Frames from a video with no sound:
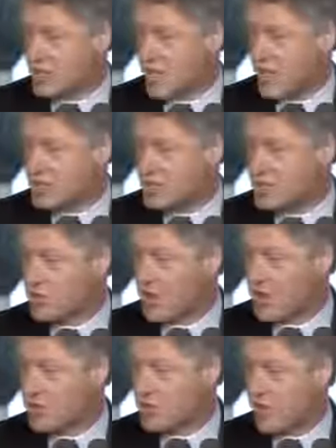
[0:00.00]
the last two
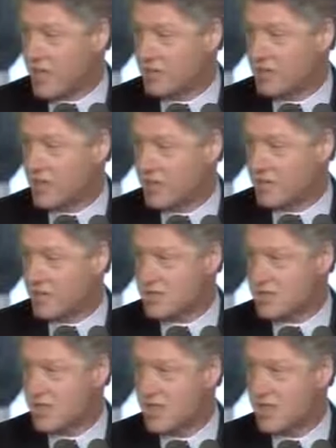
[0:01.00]
rounds of base closings,